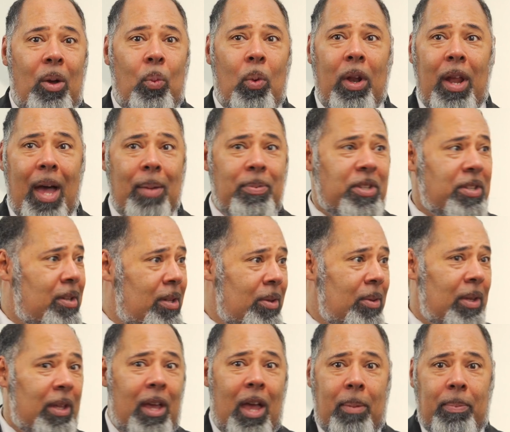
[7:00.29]
Well,
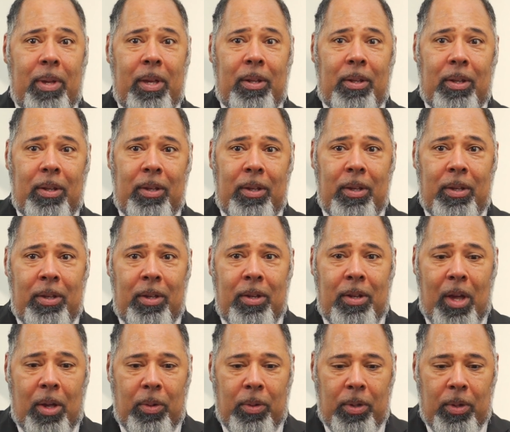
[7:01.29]
absolutely. I mean, you
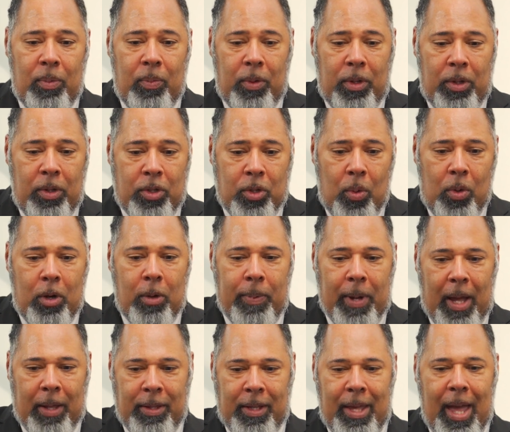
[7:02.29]
know, you talk
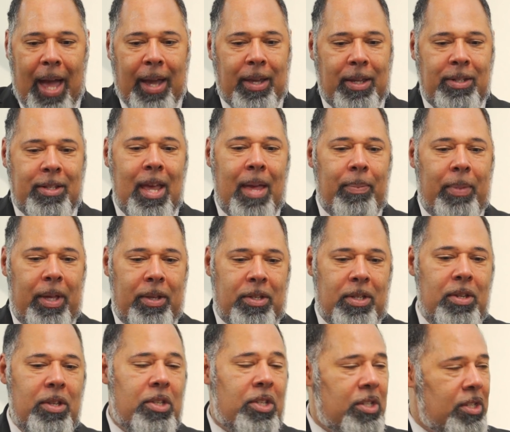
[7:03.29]
about the academics, and
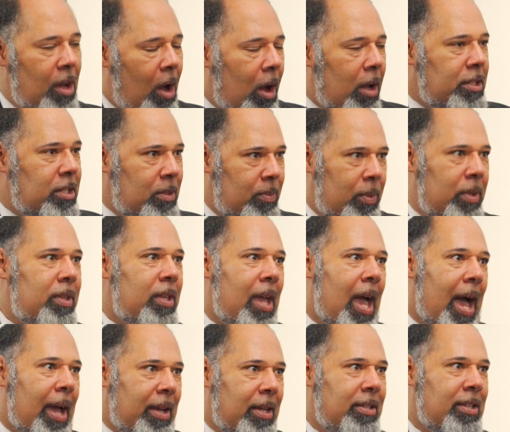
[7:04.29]
it started with the
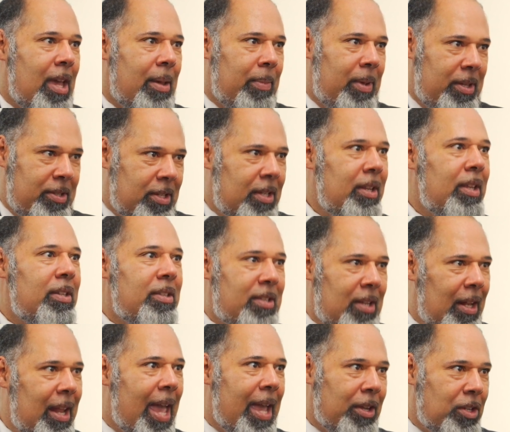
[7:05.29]
academics and
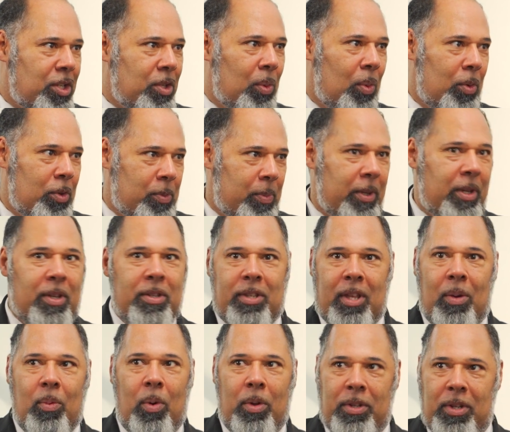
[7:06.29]
intellectuals because they
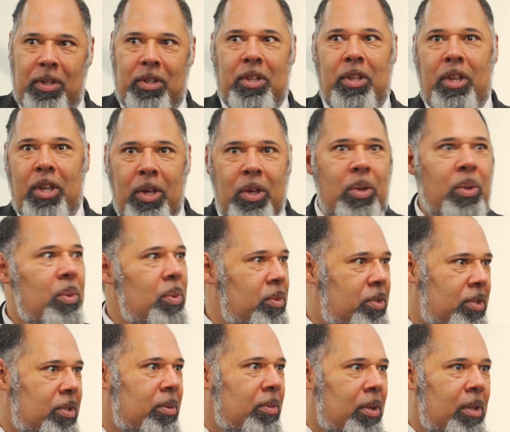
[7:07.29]
wanted to
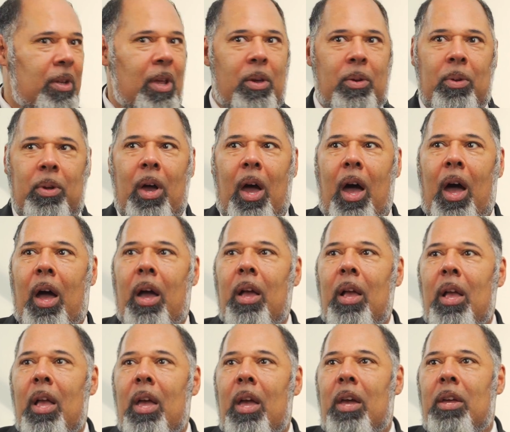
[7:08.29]
use,
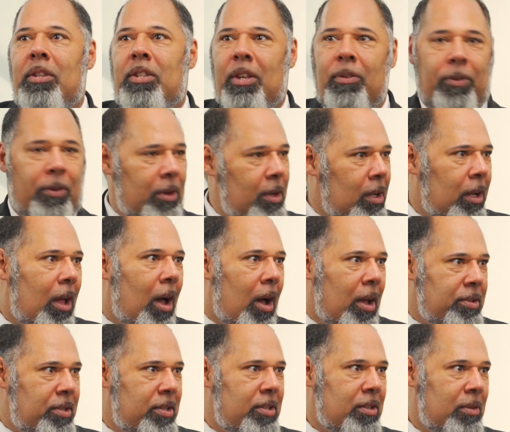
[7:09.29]
different
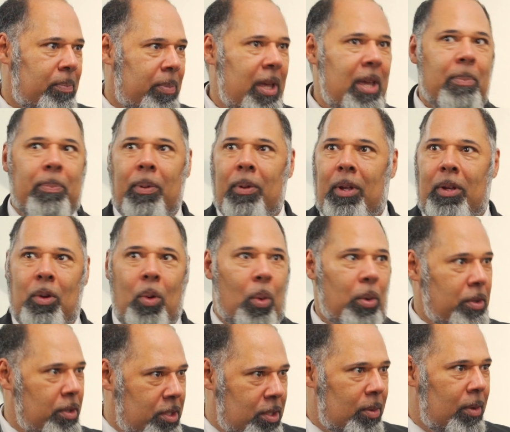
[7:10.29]
classes of people in
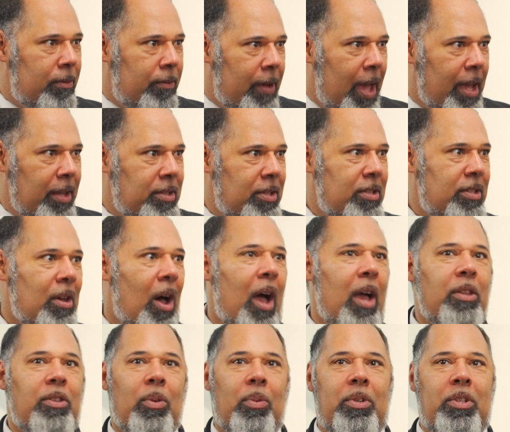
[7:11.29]
order to affect
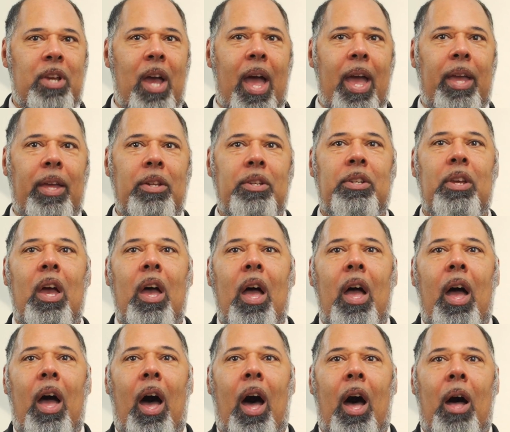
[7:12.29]
societal change.
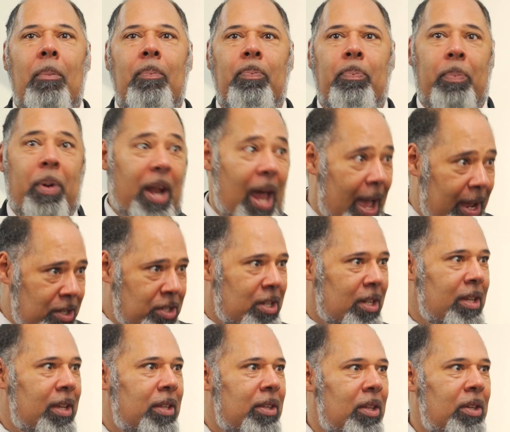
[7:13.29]
But
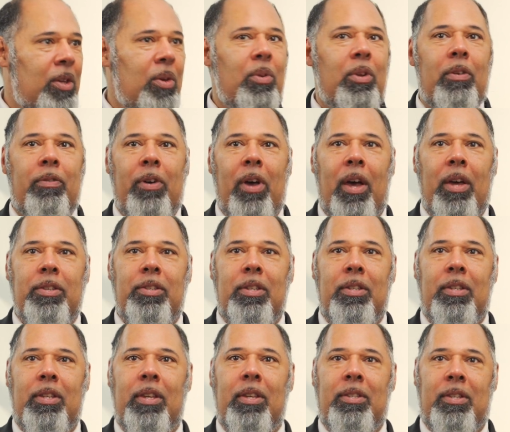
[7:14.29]
actually in the
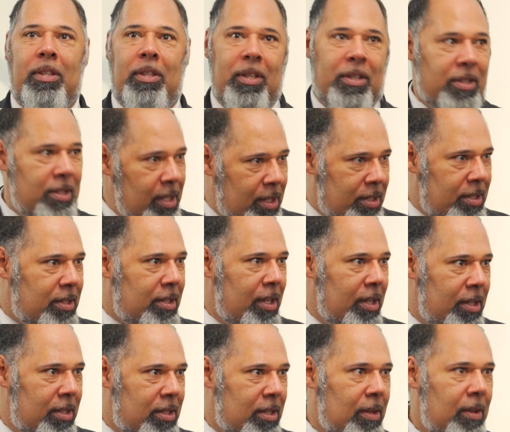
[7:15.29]
universities in the
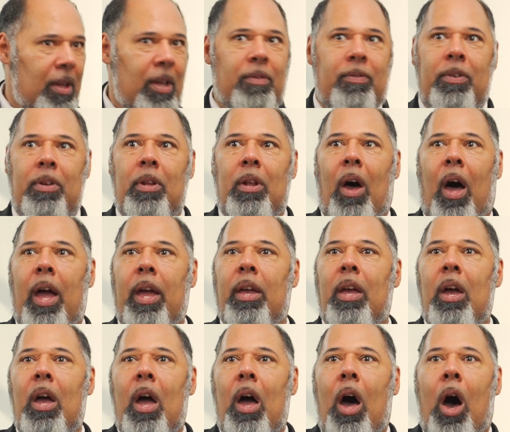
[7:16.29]
60s, if you like,
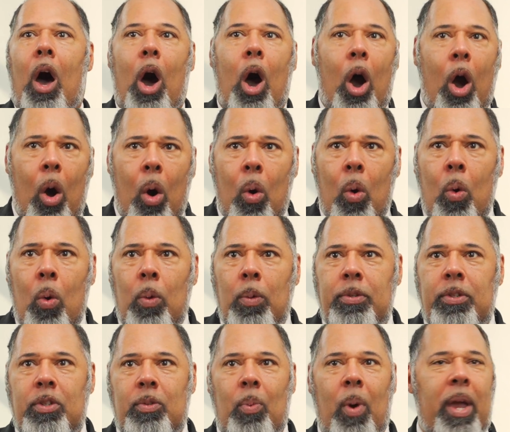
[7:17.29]
a whole
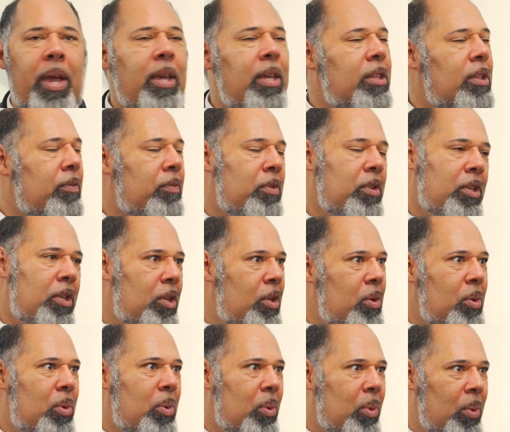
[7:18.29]
swathe of
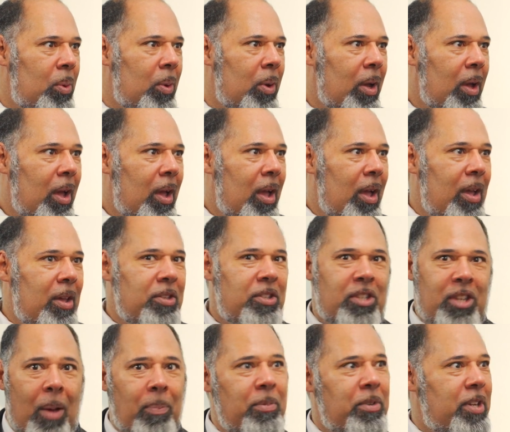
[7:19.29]
new
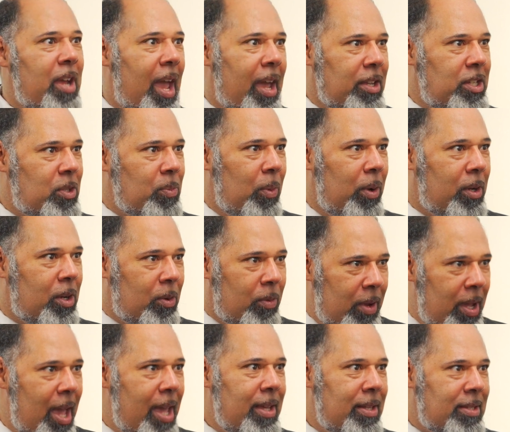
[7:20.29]
subjects were
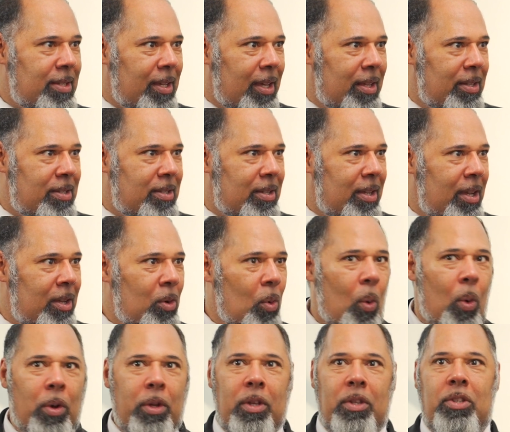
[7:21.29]
created in
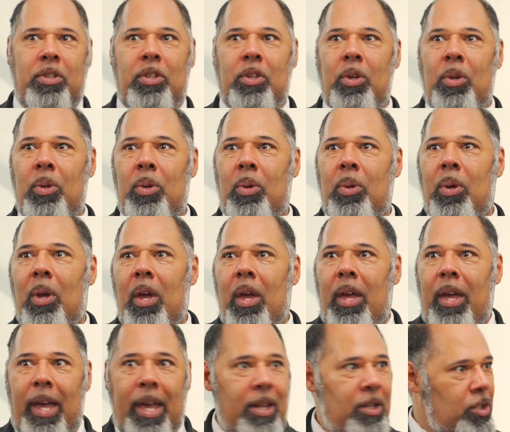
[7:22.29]
order to
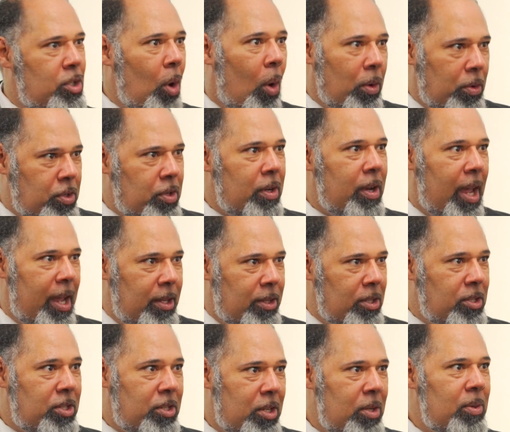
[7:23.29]
indoctrinate the
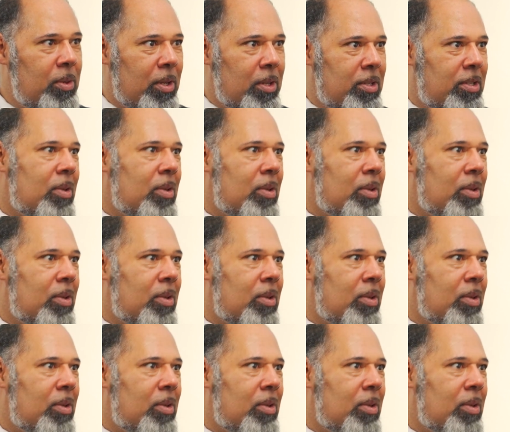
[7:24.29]
students.